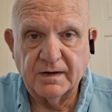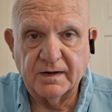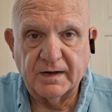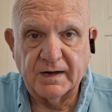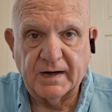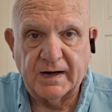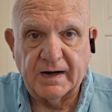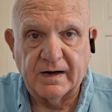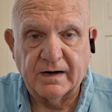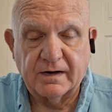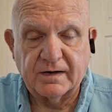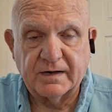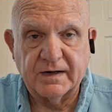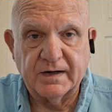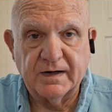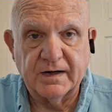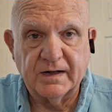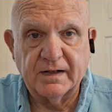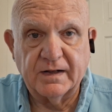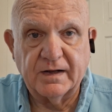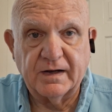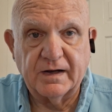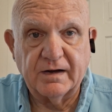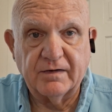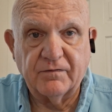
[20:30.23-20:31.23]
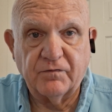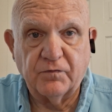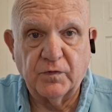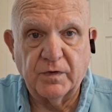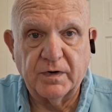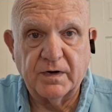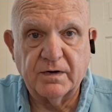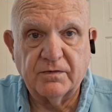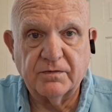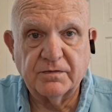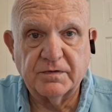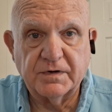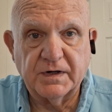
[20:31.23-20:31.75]
how can they if we
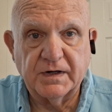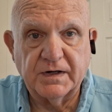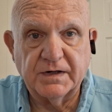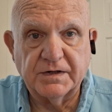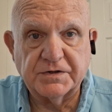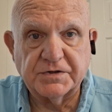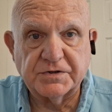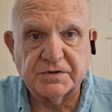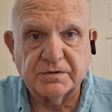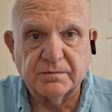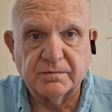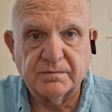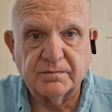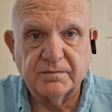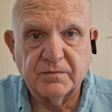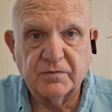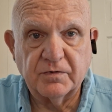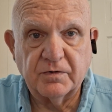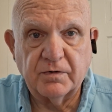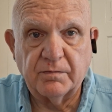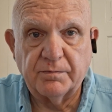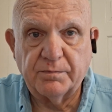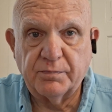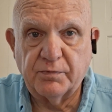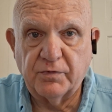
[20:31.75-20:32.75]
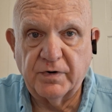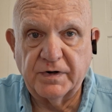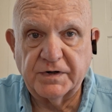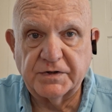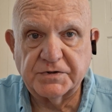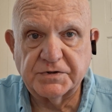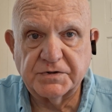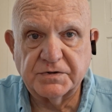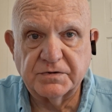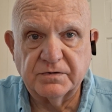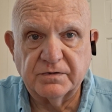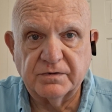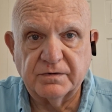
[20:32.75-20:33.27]
don't teach them or
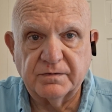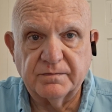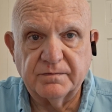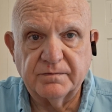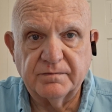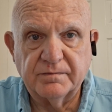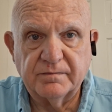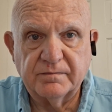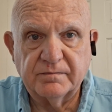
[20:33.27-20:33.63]
preach to them?